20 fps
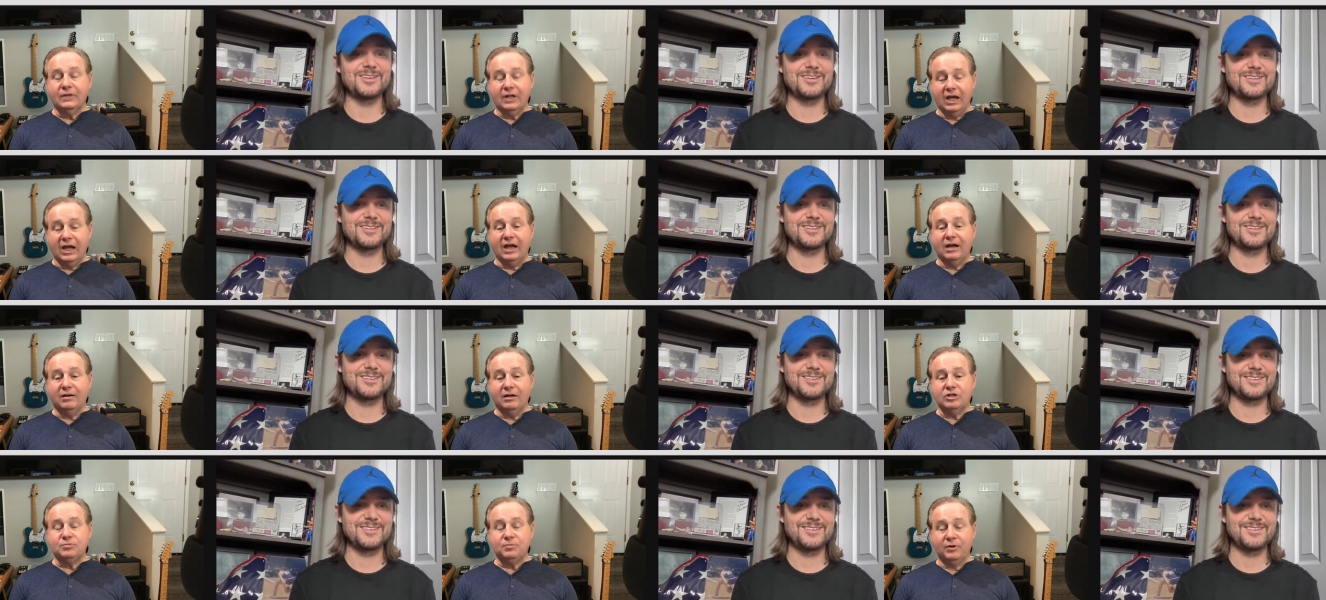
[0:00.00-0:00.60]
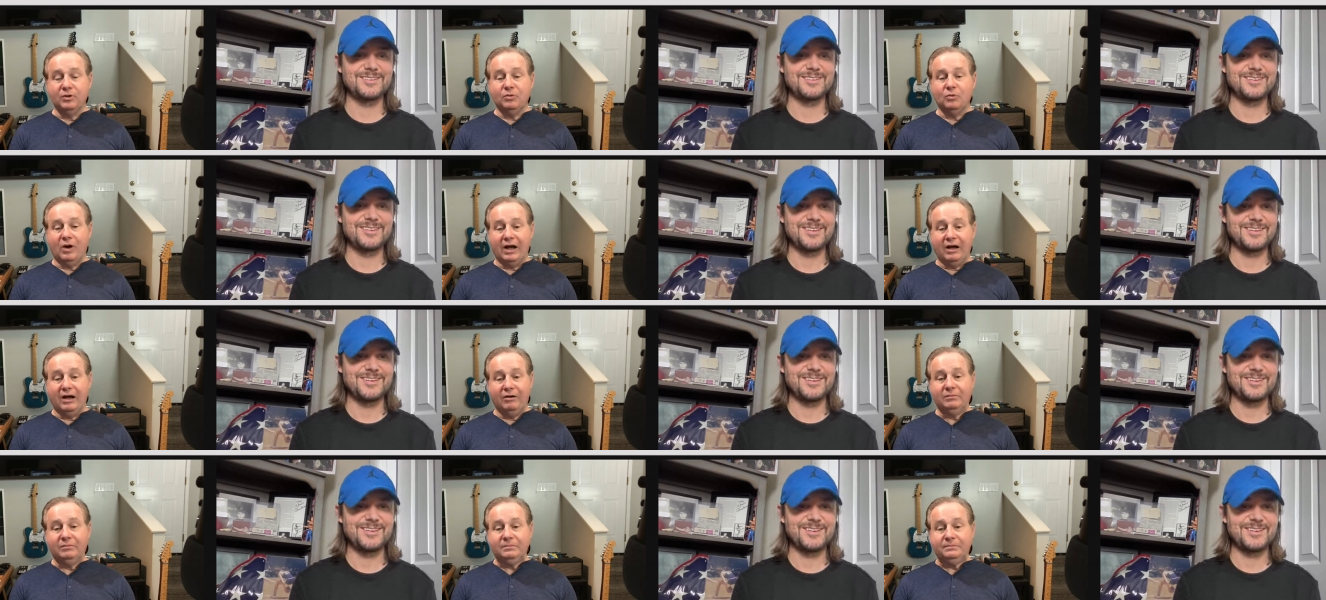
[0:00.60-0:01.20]
Speaker 1: Yeah, that's pretty
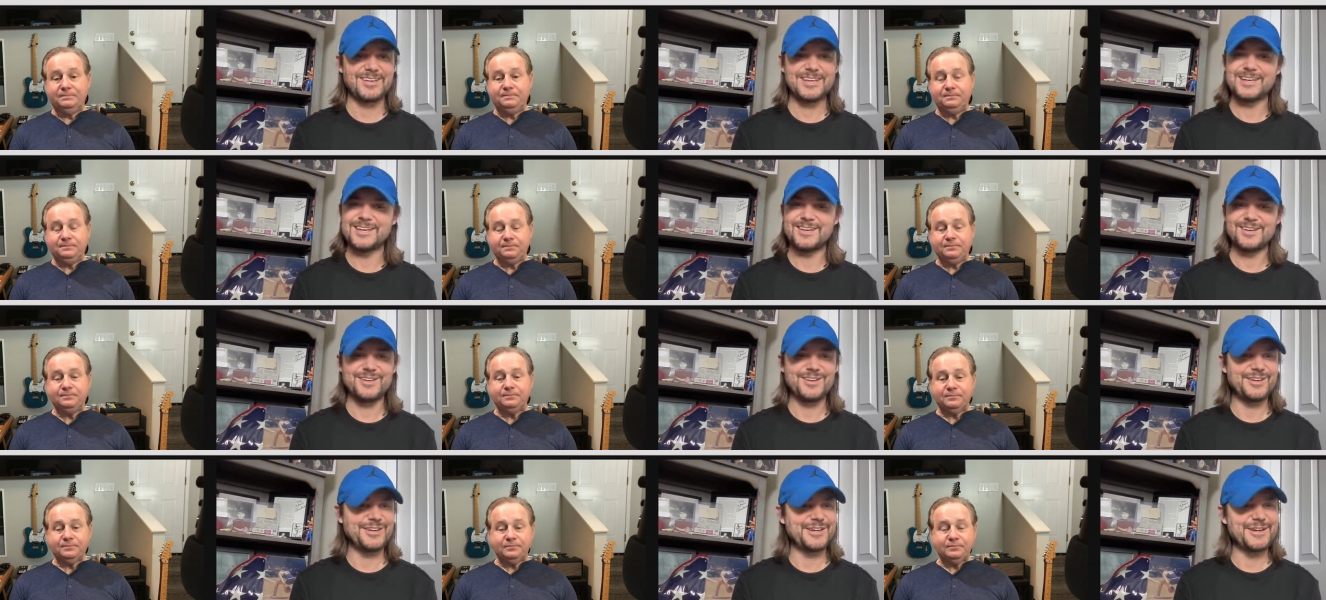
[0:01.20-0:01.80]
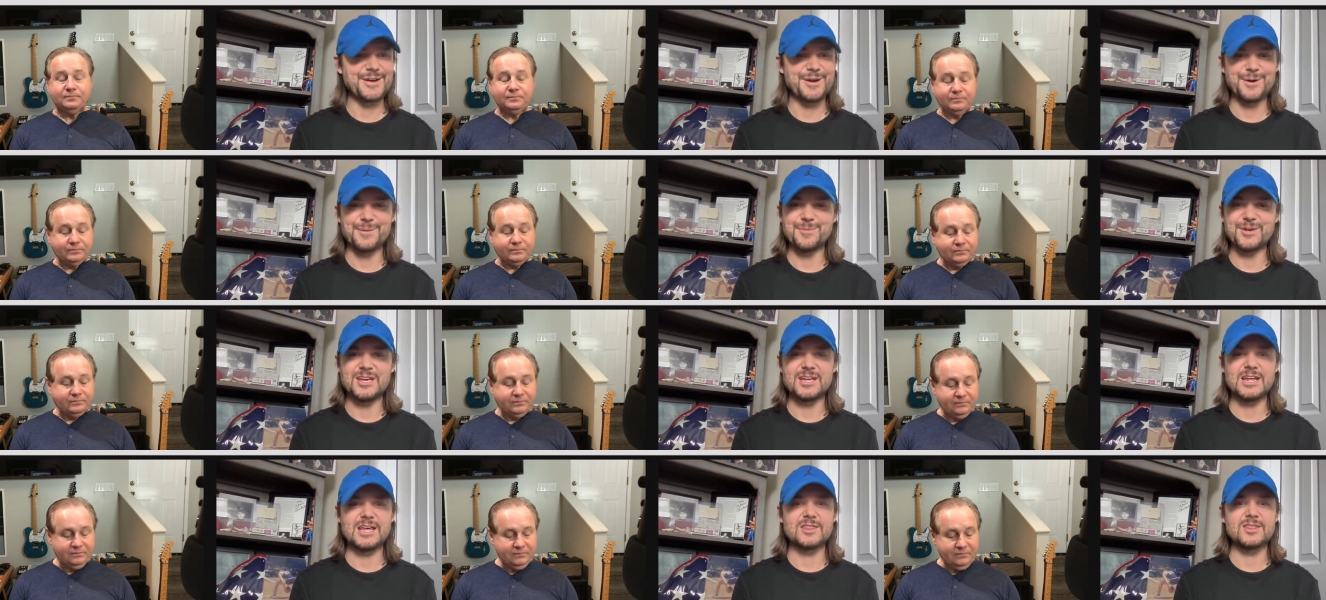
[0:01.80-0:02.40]
wild. You know, I
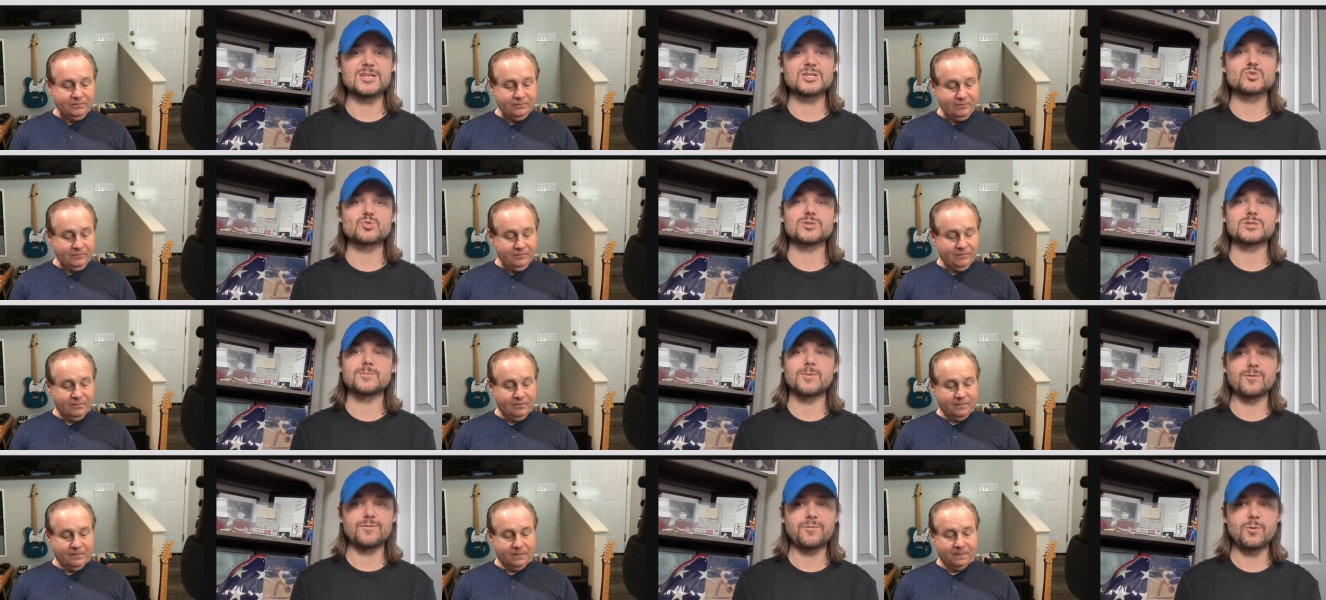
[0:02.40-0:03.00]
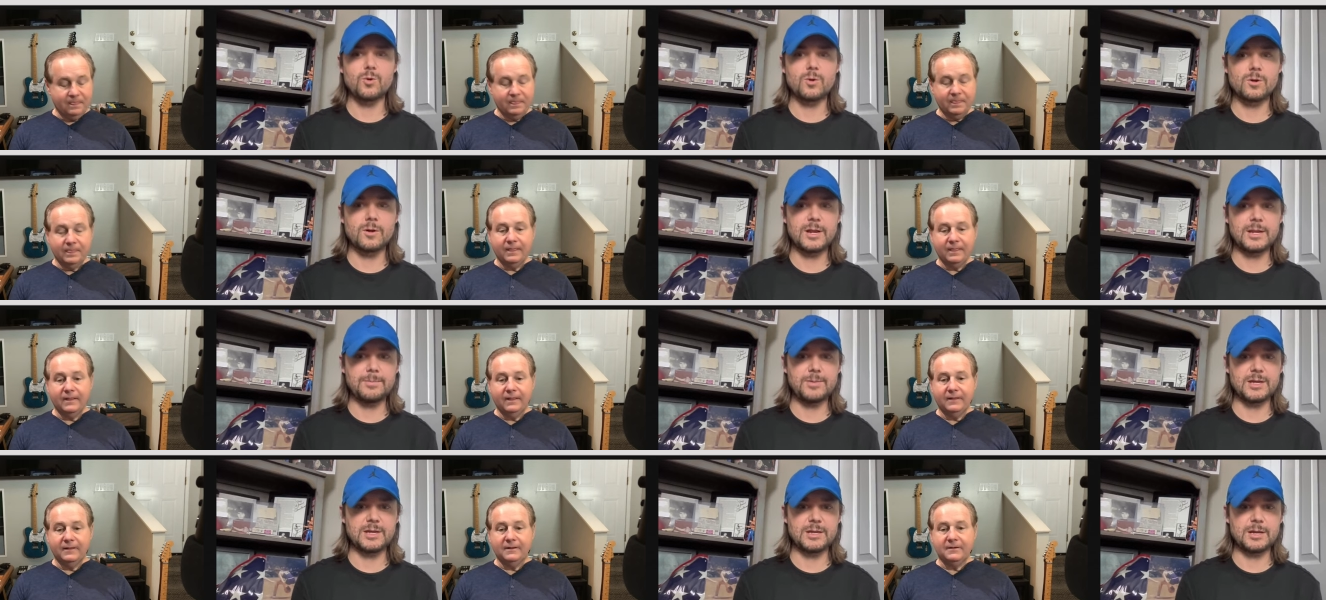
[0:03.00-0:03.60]
mean, and this was before
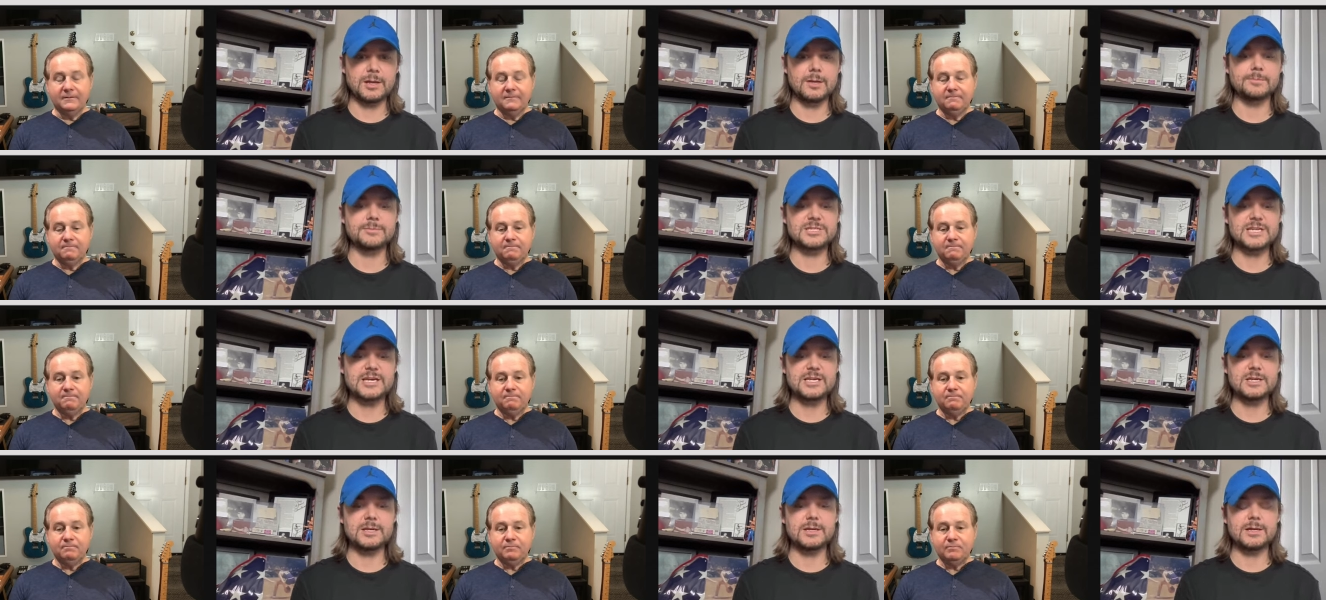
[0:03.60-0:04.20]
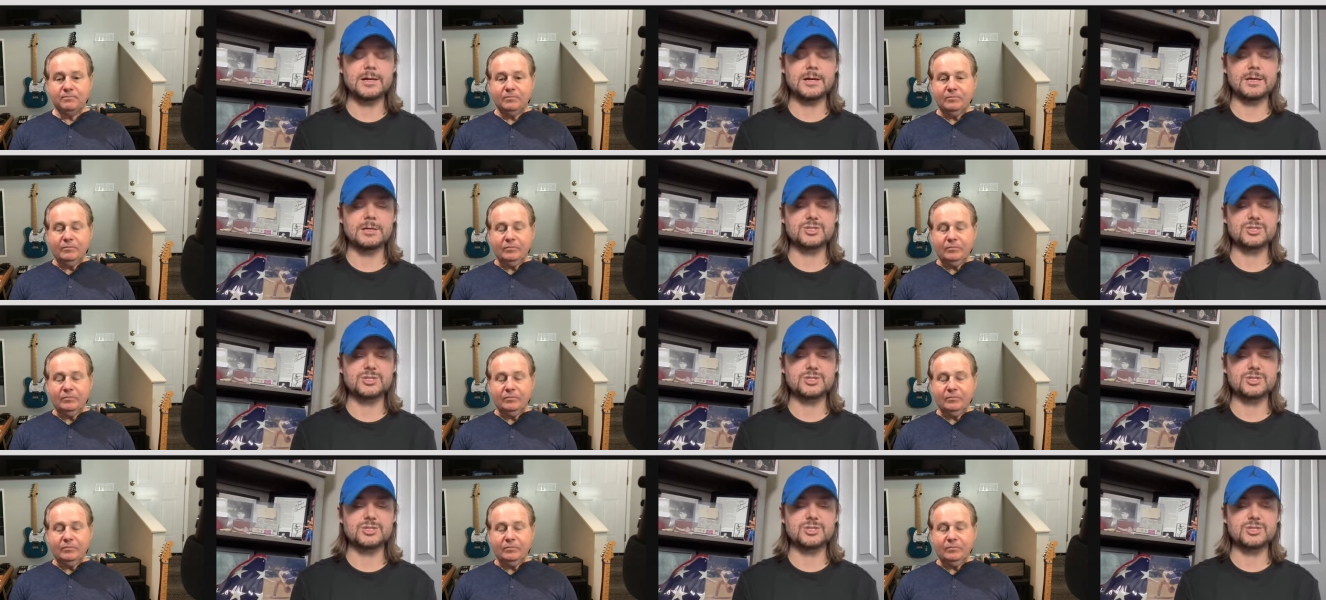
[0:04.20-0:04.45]
he becomes a uh,